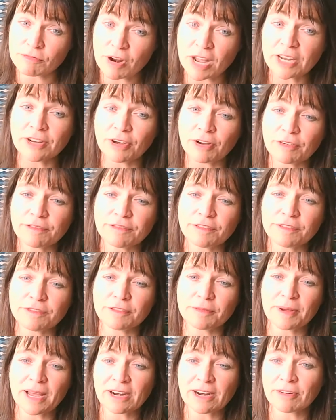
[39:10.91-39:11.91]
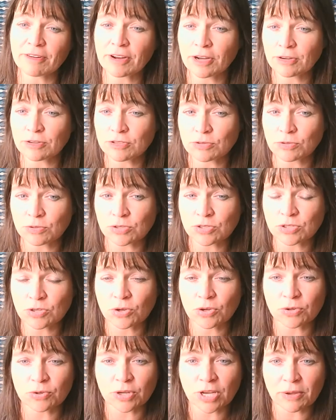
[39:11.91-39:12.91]
runoff from agricultural
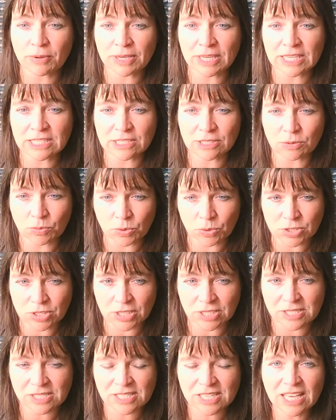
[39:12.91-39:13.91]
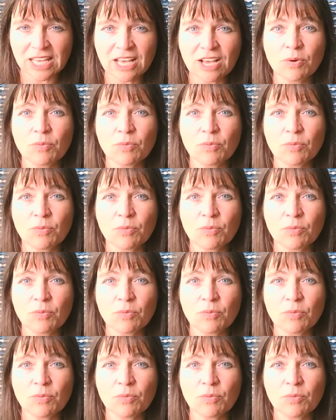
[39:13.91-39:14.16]
soil going into the waters.